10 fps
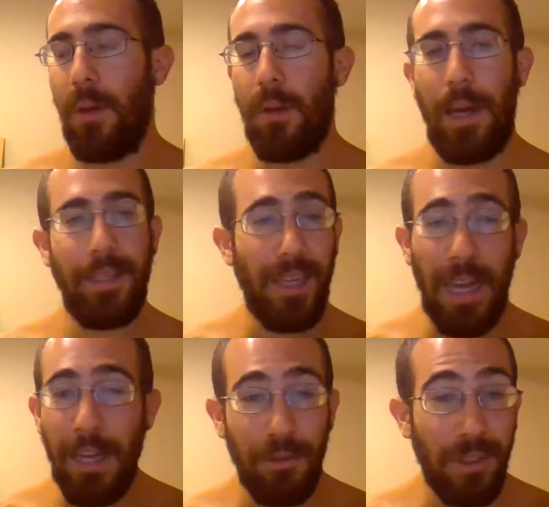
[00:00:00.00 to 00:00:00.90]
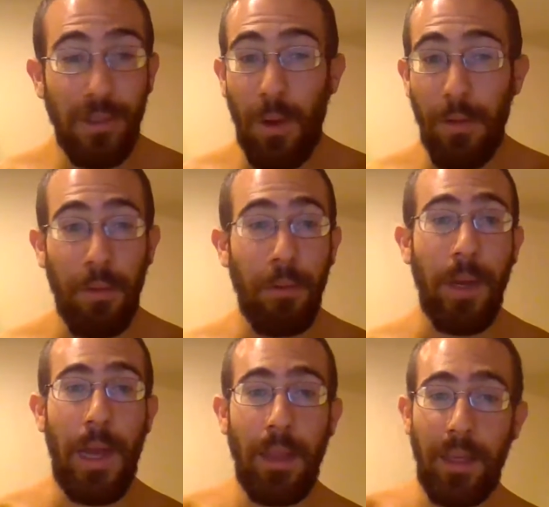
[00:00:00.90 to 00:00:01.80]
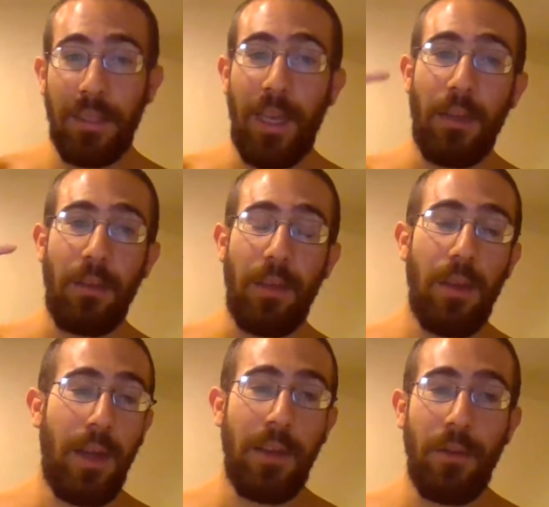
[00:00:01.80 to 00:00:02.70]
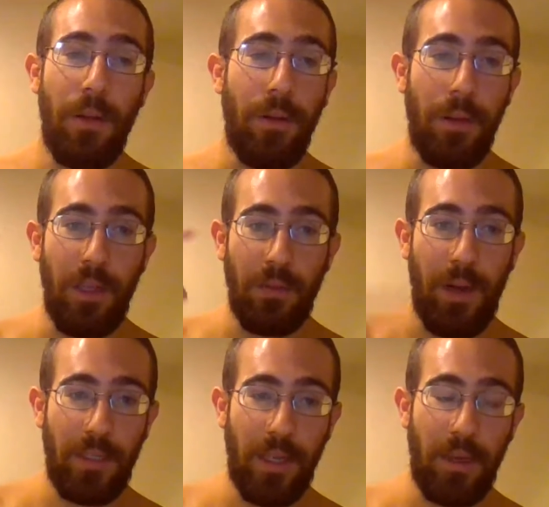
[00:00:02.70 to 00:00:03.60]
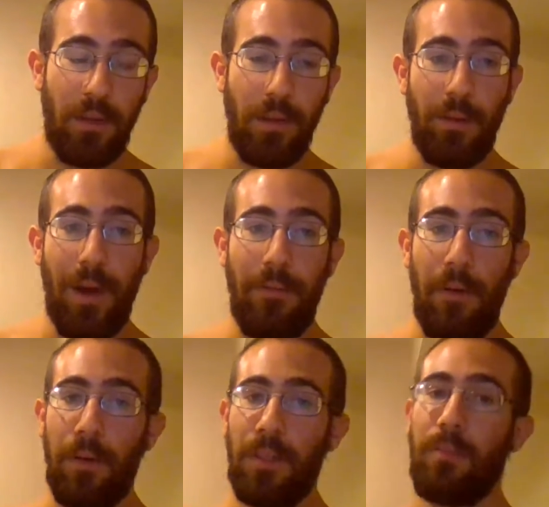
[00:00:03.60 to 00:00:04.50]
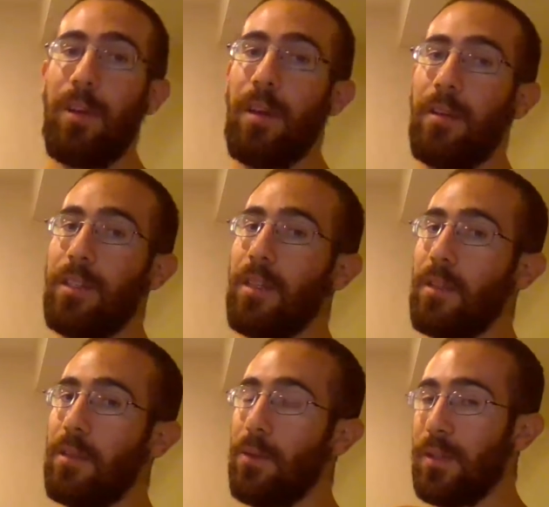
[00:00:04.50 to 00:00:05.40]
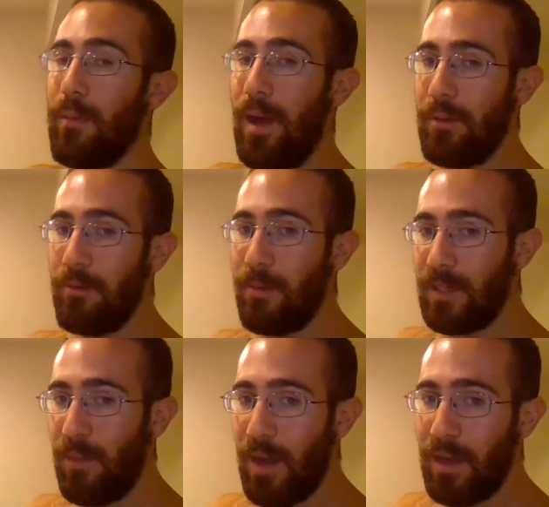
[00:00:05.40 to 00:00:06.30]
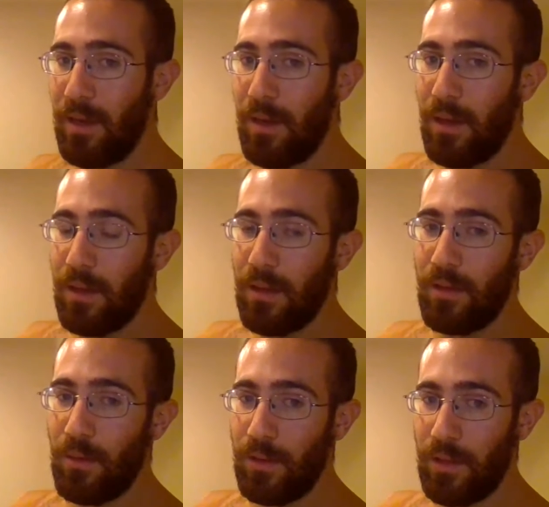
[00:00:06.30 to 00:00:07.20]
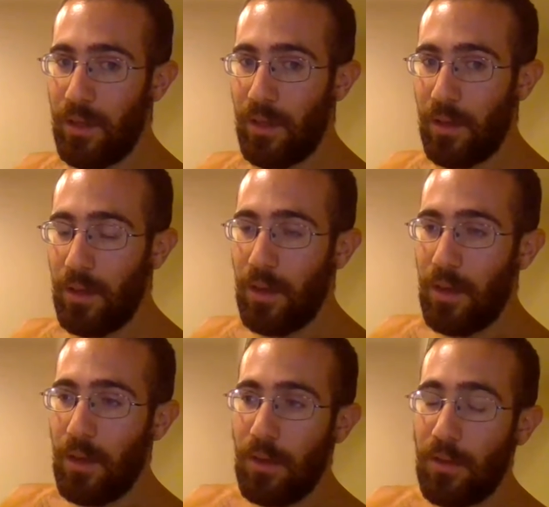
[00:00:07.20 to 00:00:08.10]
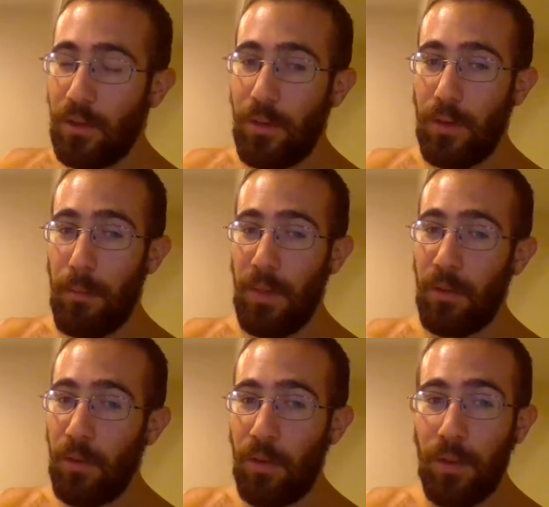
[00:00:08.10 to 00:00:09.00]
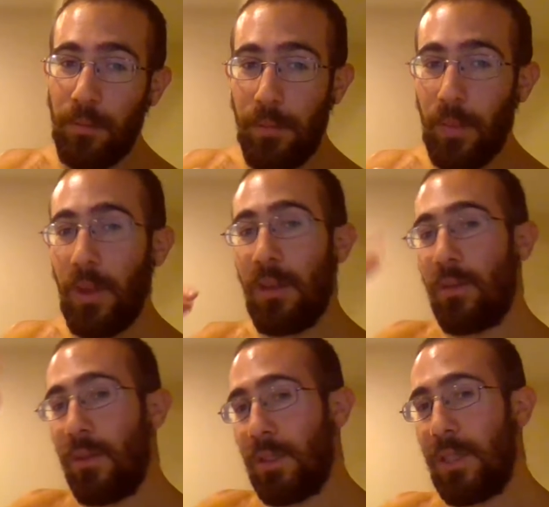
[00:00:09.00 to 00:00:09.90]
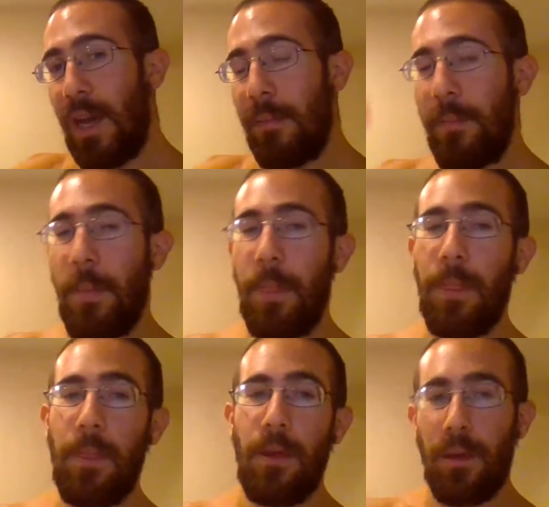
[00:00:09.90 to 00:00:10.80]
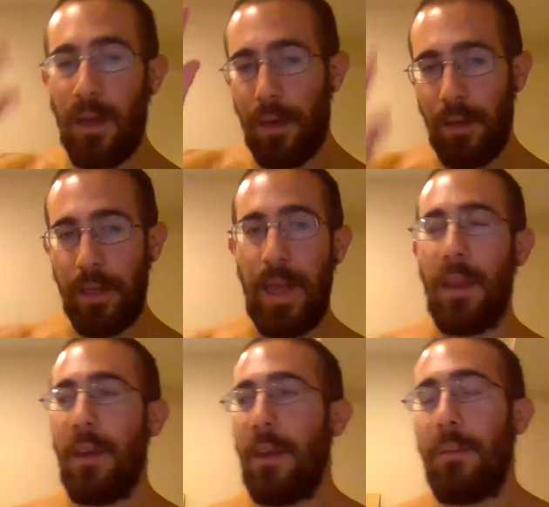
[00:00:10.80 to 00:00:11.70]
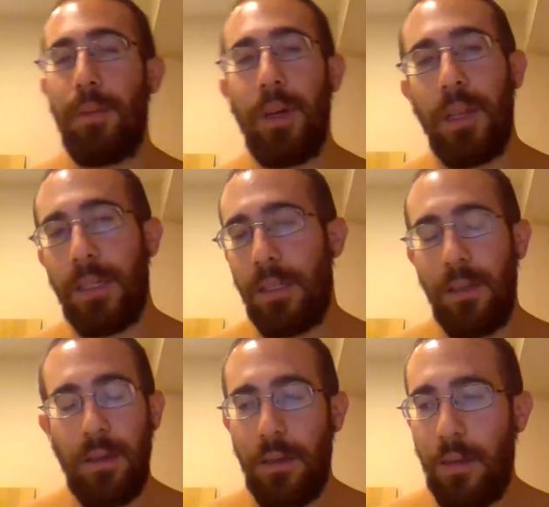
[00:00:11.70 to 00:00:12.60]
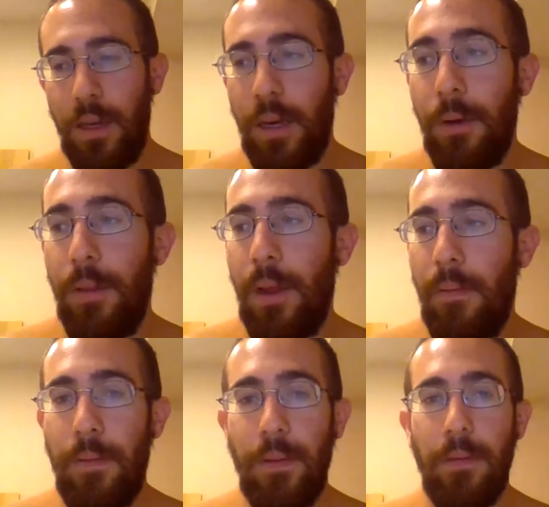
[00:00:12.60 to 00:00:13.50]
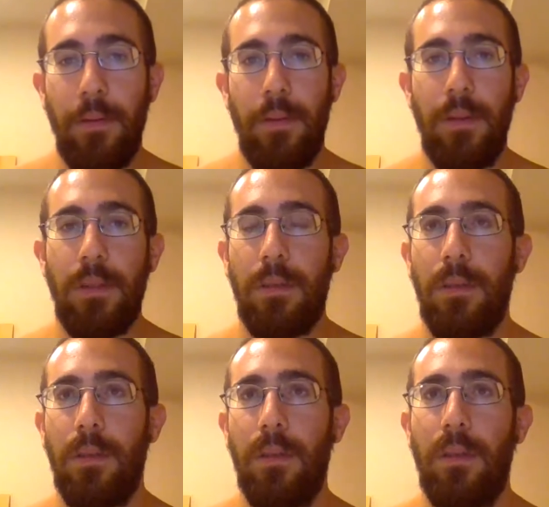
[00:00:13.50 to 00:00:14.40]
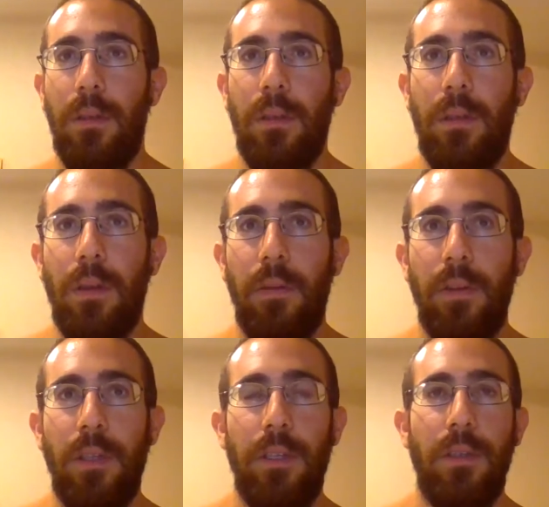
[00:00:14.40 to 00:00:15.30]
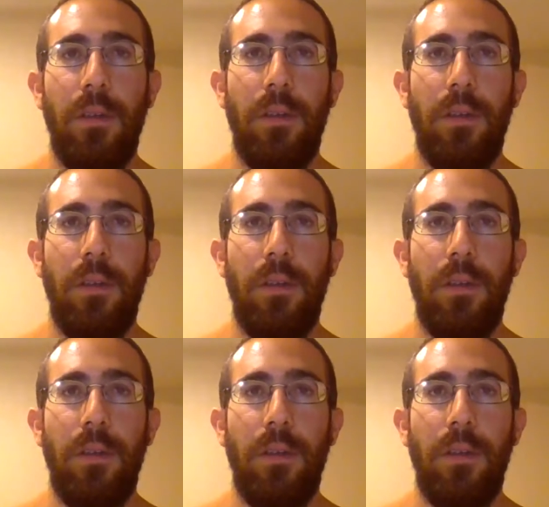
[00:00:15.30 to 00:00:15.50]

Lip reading: I usually do all 3. I like cycle it. I do other things where I cycle it, where I focus my energy towards the bottom of my spine, then towards like the middle, and then towards the top, kind of like that. But that's not here or there for this conversation.